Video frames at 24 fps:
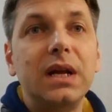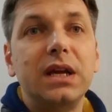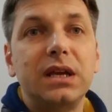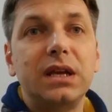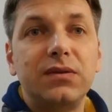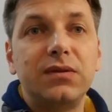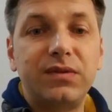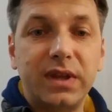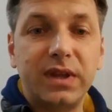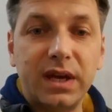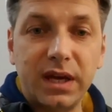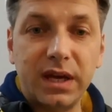
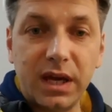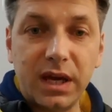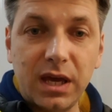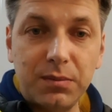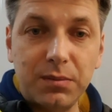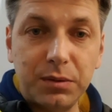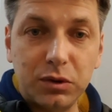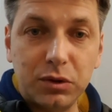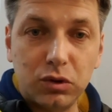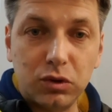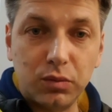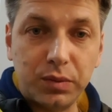if they're
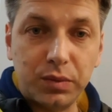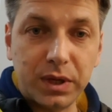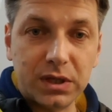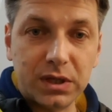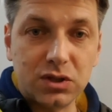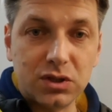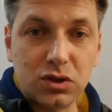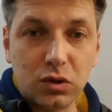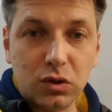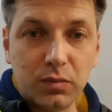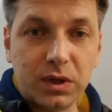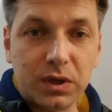able to pay
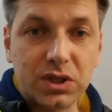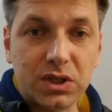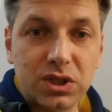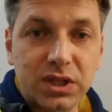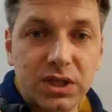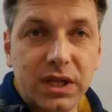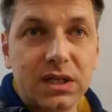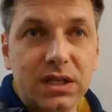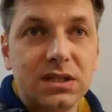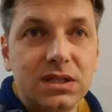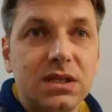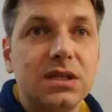so much
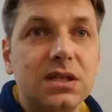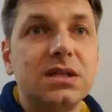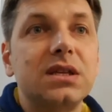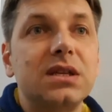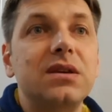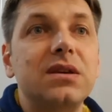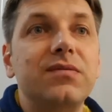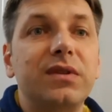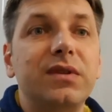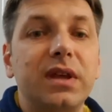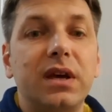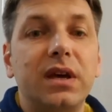taxes,
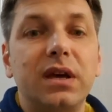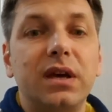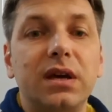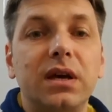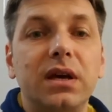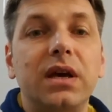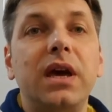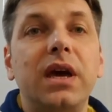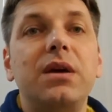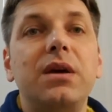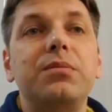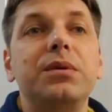if they're
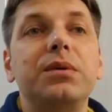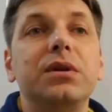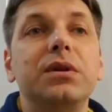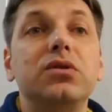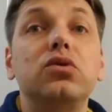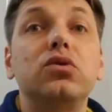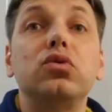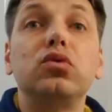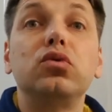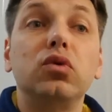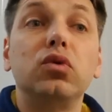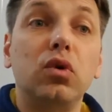able
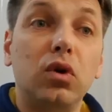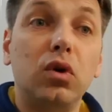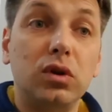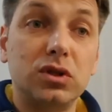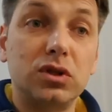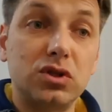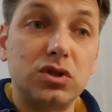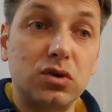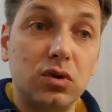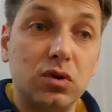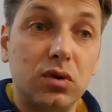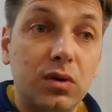to
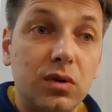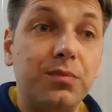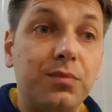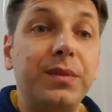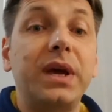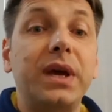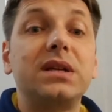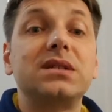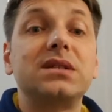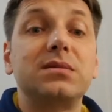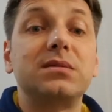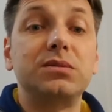also
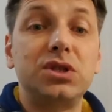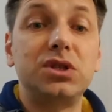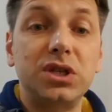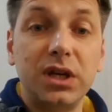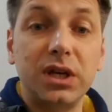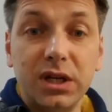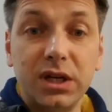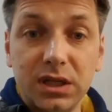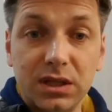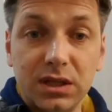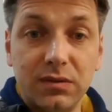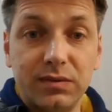make some
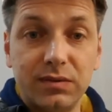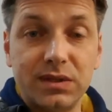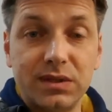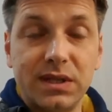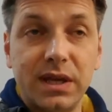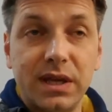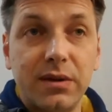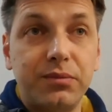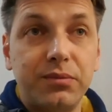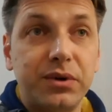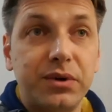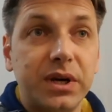charity with
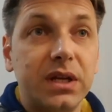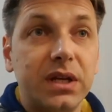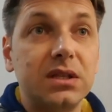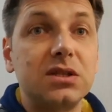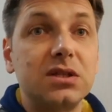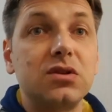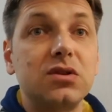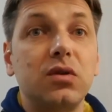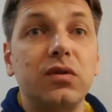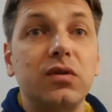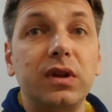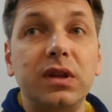their bread.
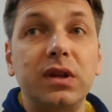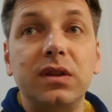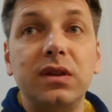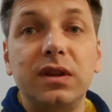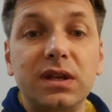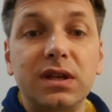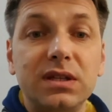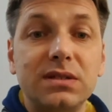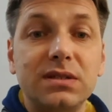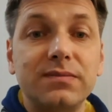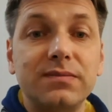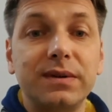So in
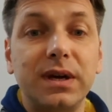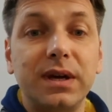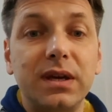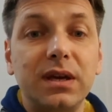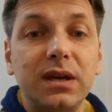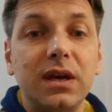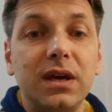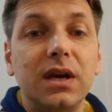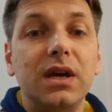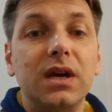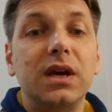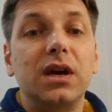this way,
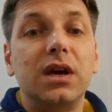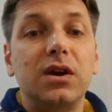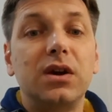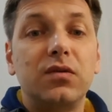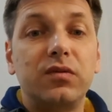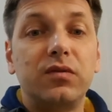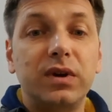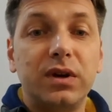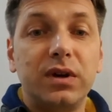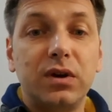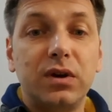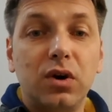
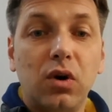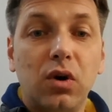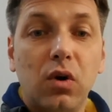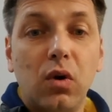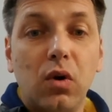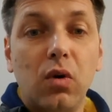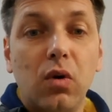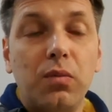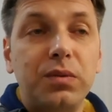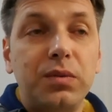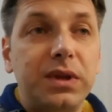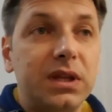we
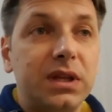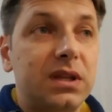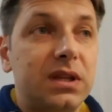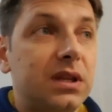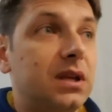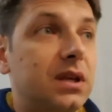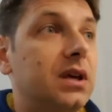hope that